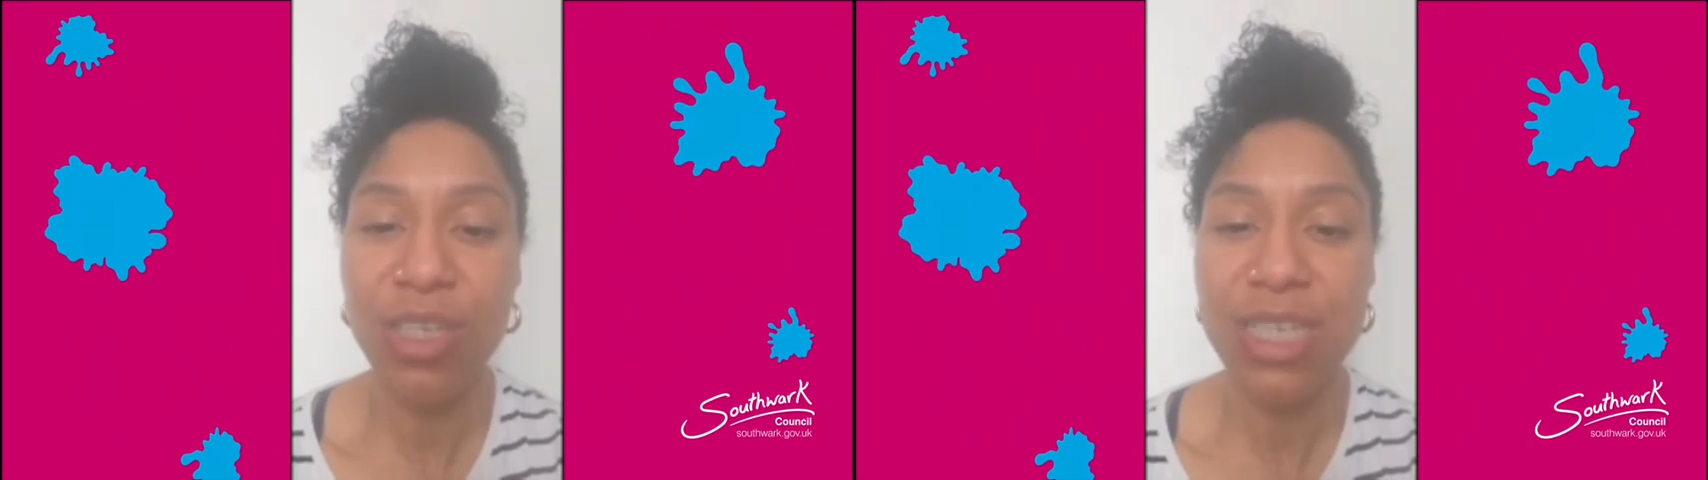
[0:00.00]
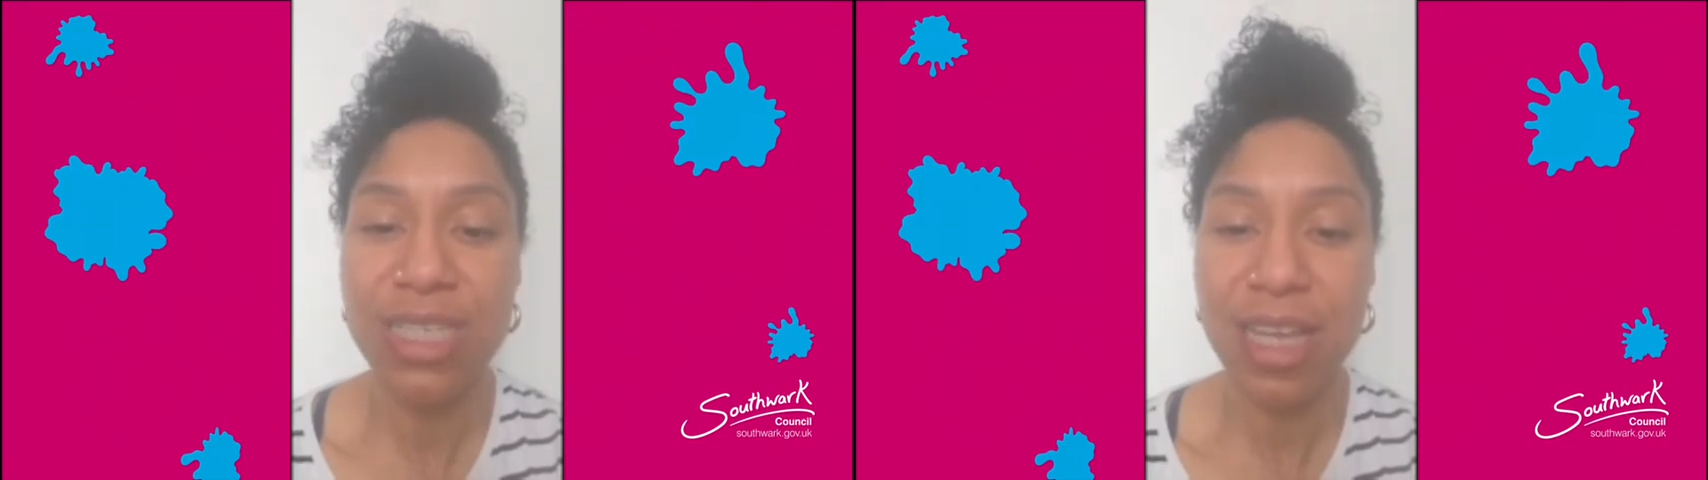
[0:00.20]

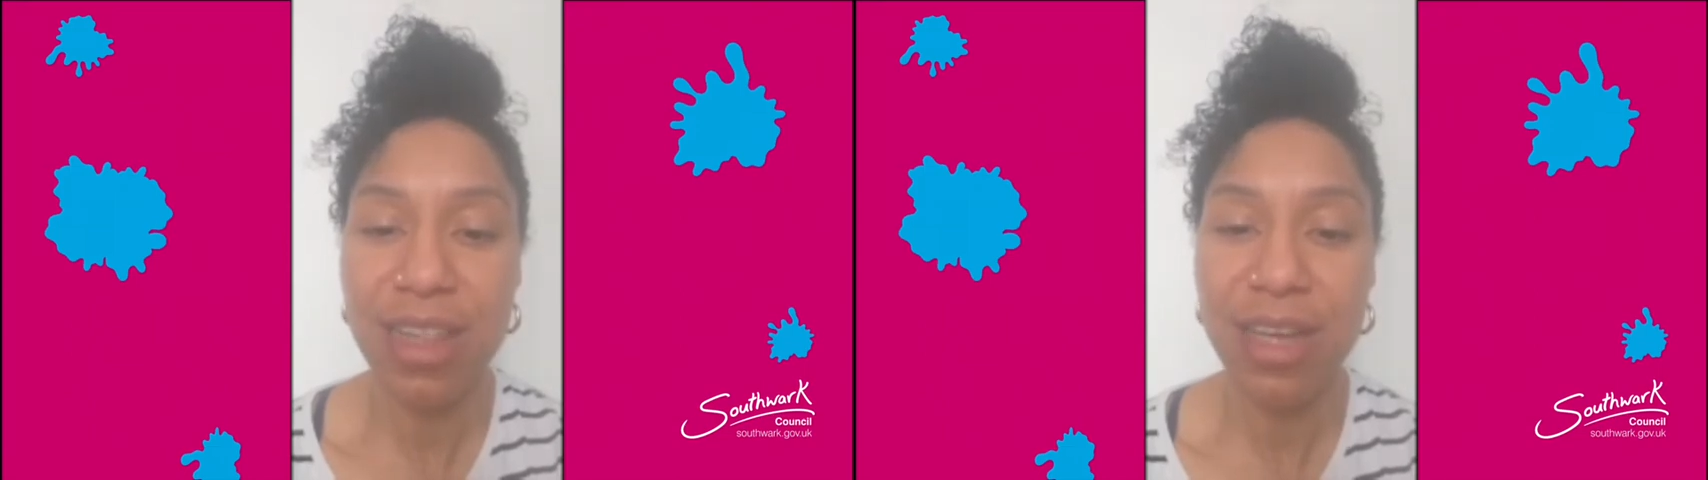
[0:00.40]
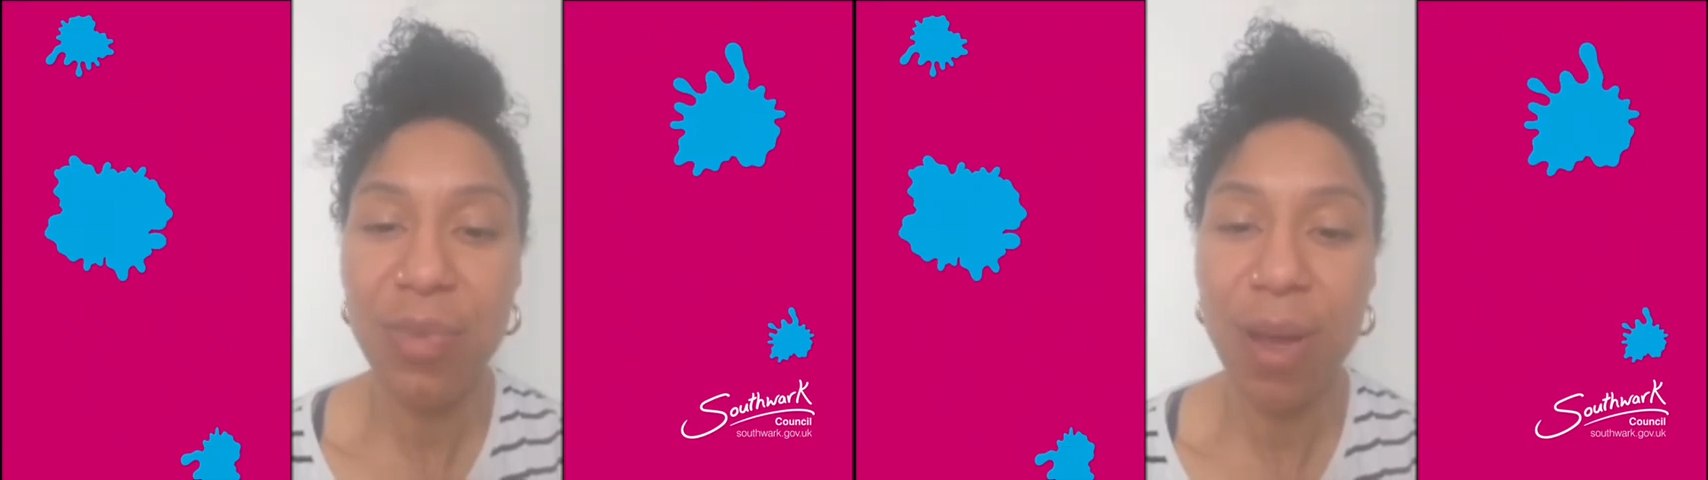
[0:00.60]
the
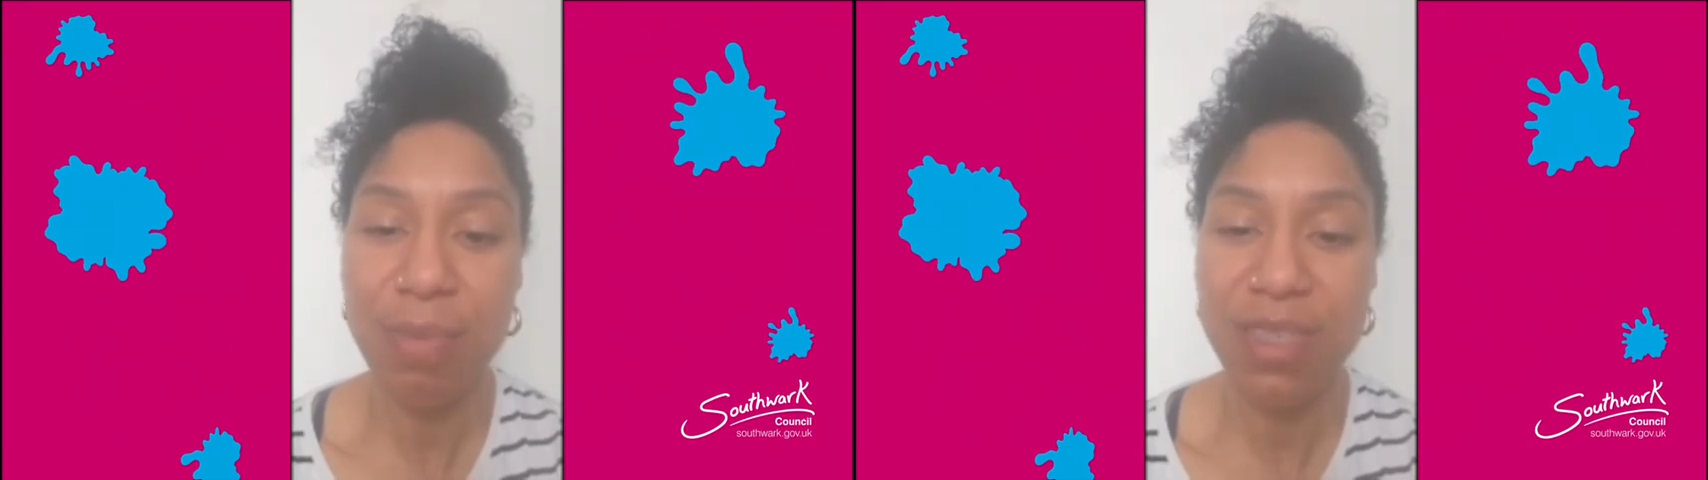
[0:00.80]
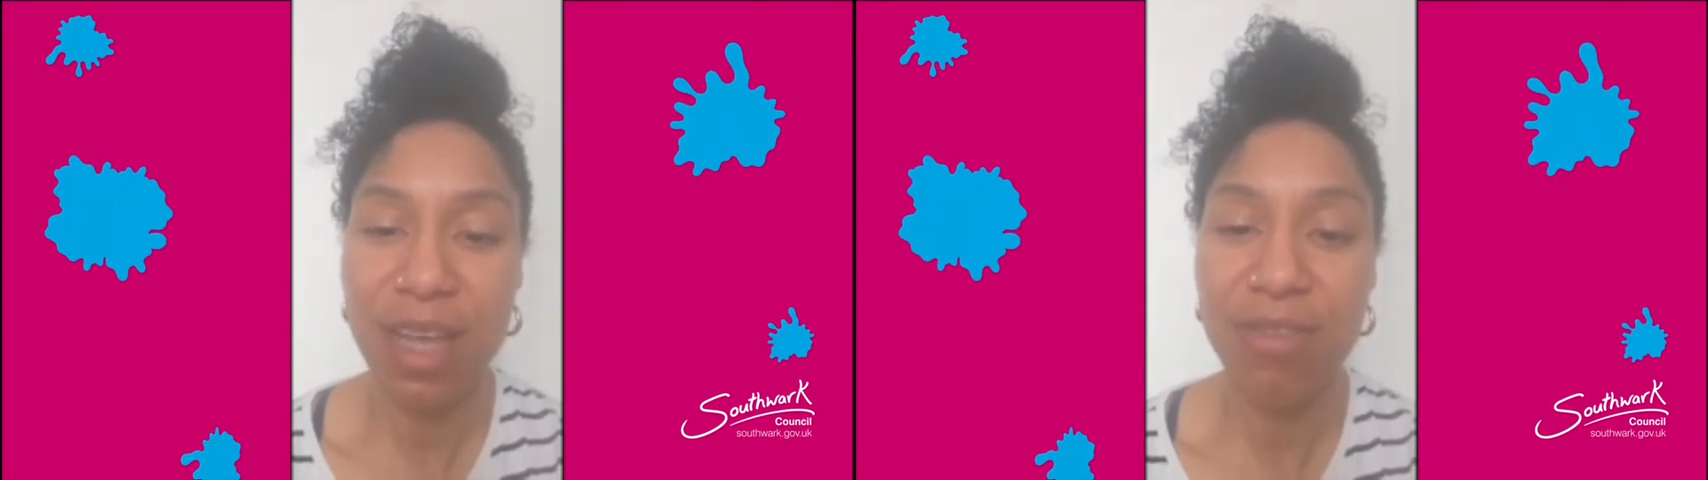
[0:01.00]
Southwark
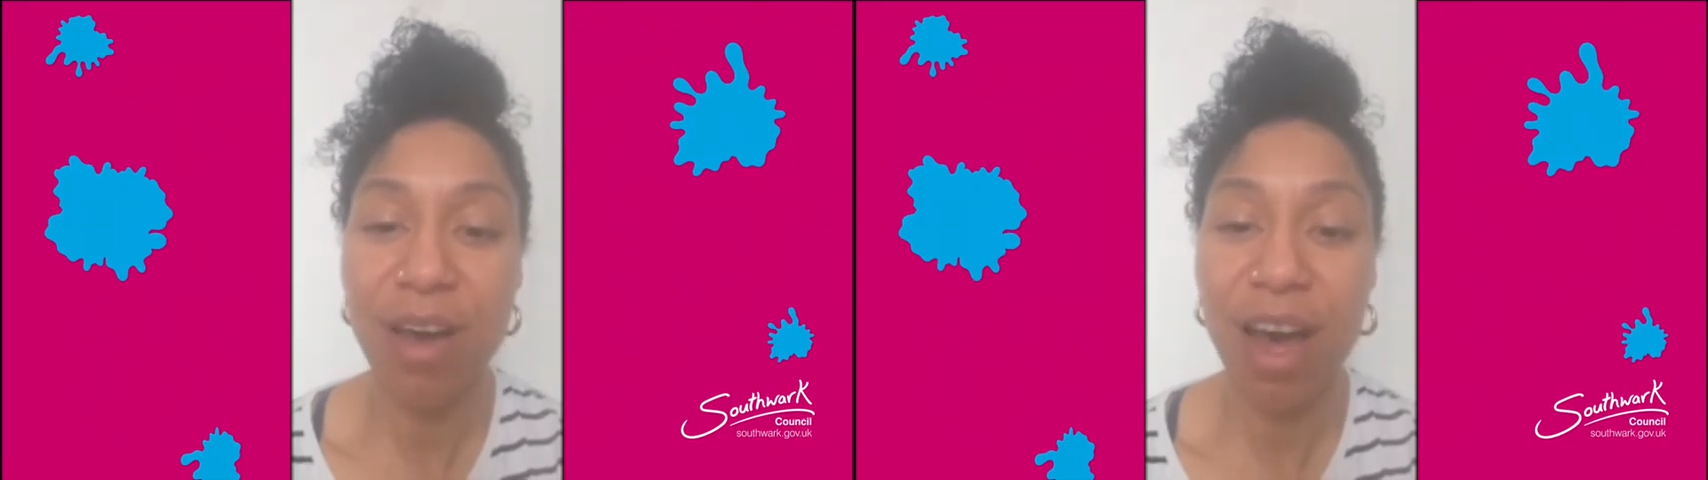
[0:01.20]
website for